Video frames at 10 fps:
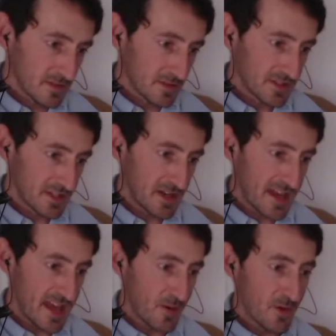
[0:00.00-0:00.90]
So
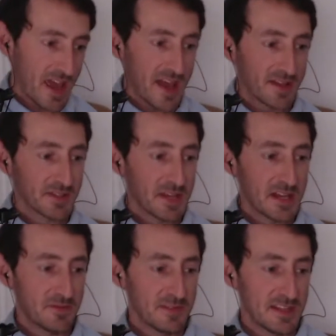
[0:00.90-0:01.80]
now we're
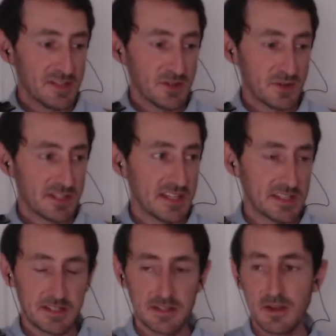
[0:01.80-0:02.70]
outside of the
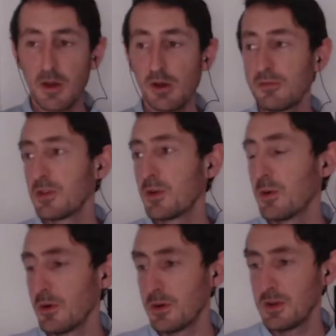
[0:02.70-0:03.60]
jurisdiction of
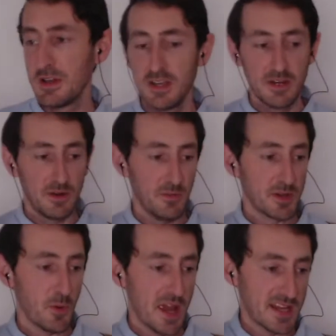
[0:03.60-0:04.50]
your
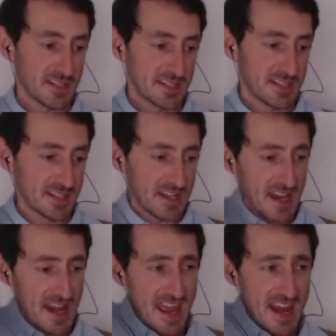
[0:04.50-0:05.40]
requests
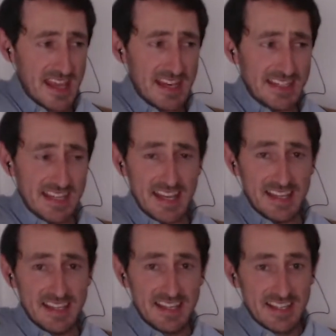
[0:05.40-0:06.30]
and heading
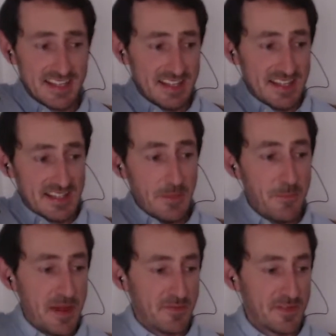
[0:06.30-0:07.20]
into the
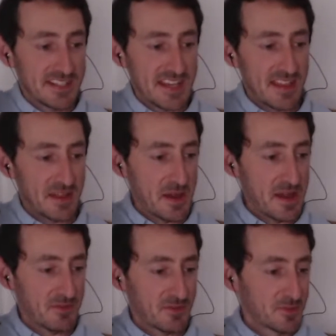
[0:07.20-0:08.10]
bit of the set that
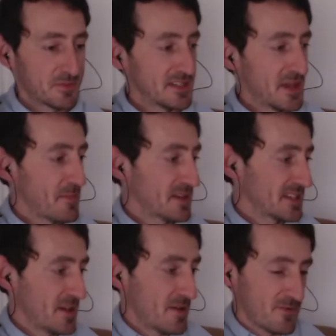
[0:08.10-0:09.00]
I've done
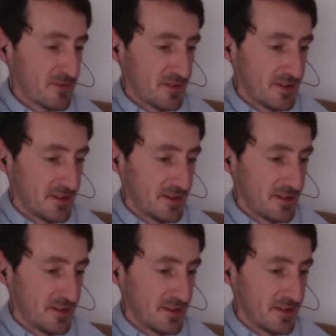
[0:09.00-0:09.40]
myself.